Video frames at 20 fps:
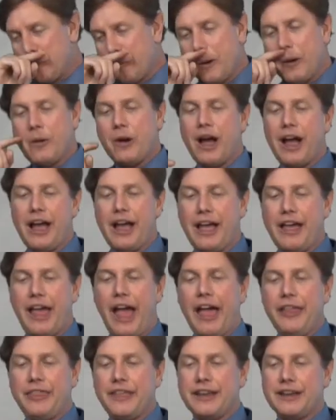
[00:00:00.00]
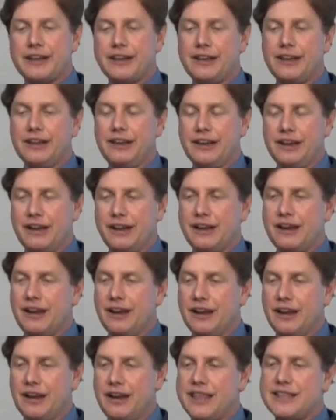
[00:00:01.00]
Well, I think
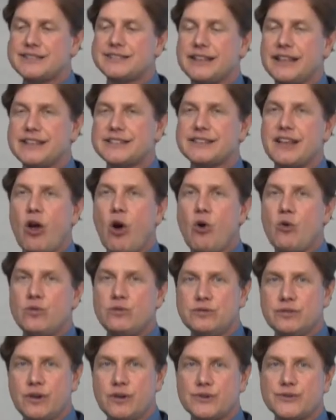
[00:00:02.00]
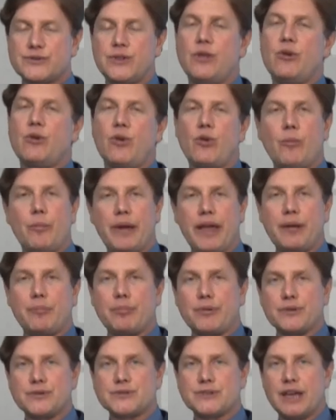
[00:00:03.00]
let's let's own those local
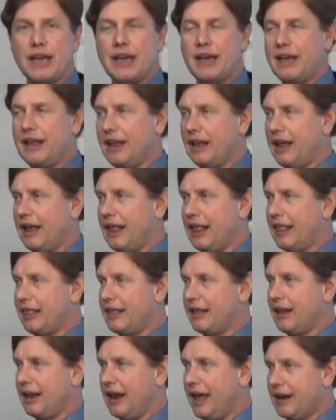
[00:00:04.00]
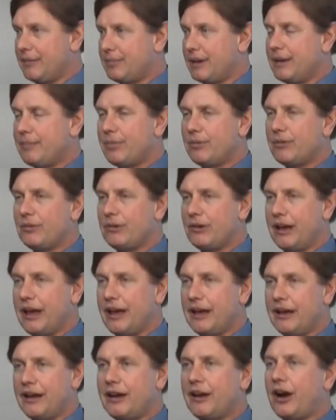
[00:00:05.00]
papers. Uh, uh, a lot of people
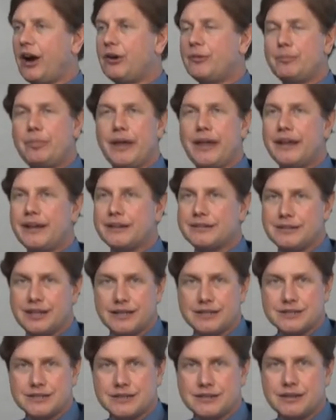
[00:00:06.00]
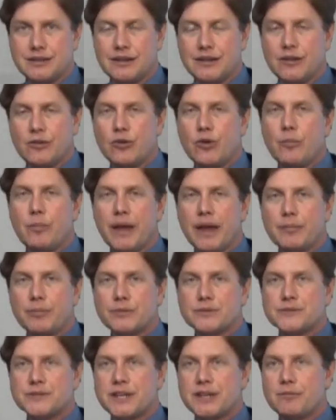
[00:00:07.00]
ha- aren't paying attention to the local
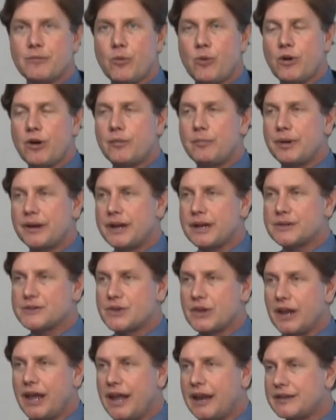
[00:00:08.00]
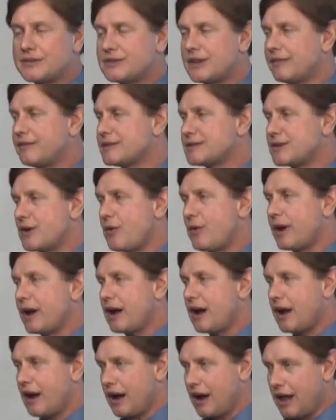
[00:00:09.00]
papers anymore because a lot of stuff is
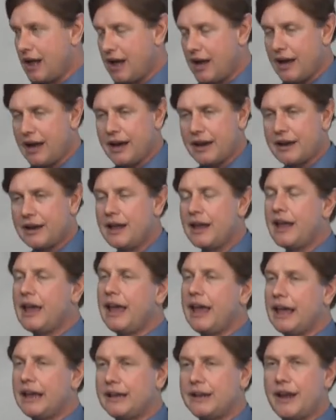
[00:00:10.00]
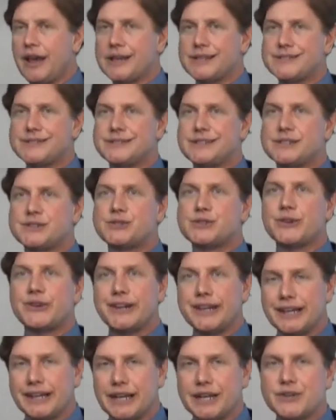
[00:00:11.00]
going online. And yes, the
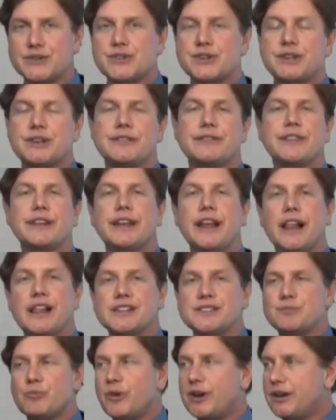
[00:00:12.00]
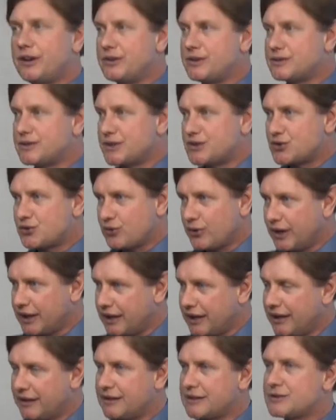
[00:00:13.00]
circulation of the Dallas Morning News is
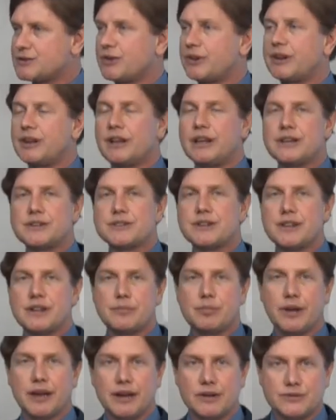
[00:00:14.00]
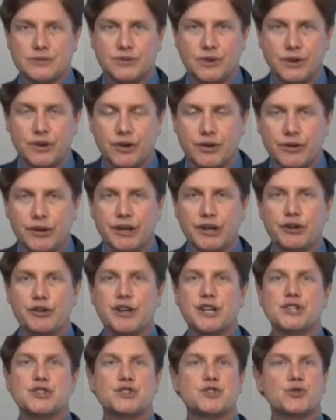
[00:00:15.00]
shrinking. The circulation of the Plano Star
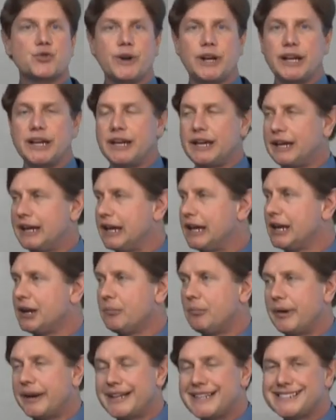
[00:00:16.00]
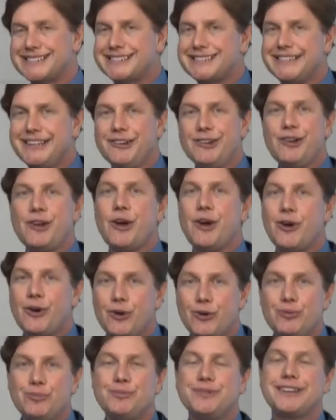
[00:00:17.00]
Courier is shrinking, but it's still
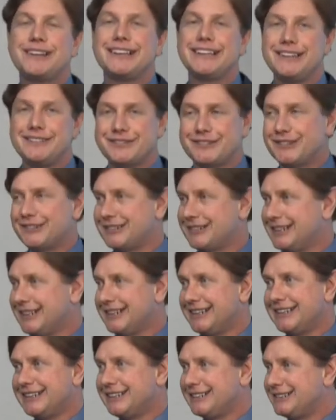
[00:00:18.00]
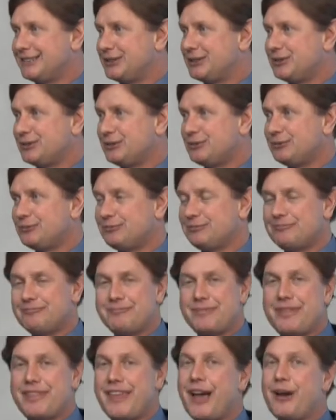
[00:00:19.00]
home delivered to
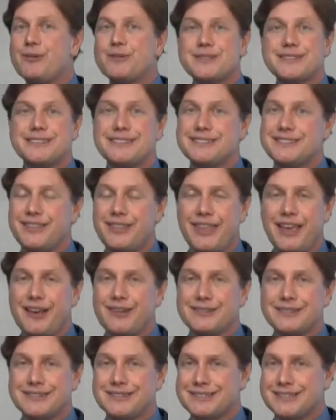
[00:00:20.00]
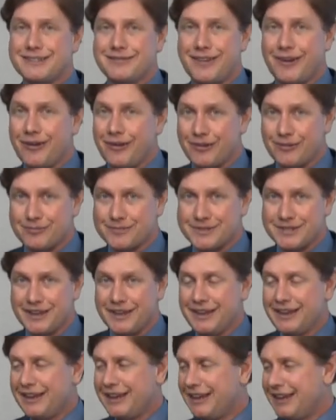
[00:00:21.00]
thousands and thousands of homes.
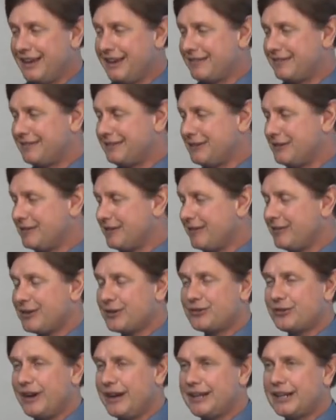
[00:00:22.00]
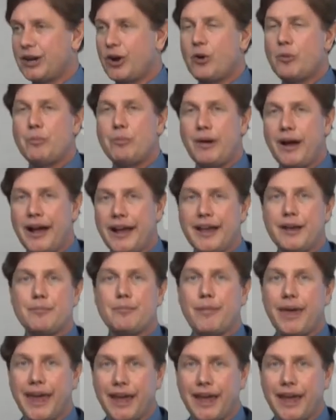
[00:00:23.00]
If you've ever tried to go buy a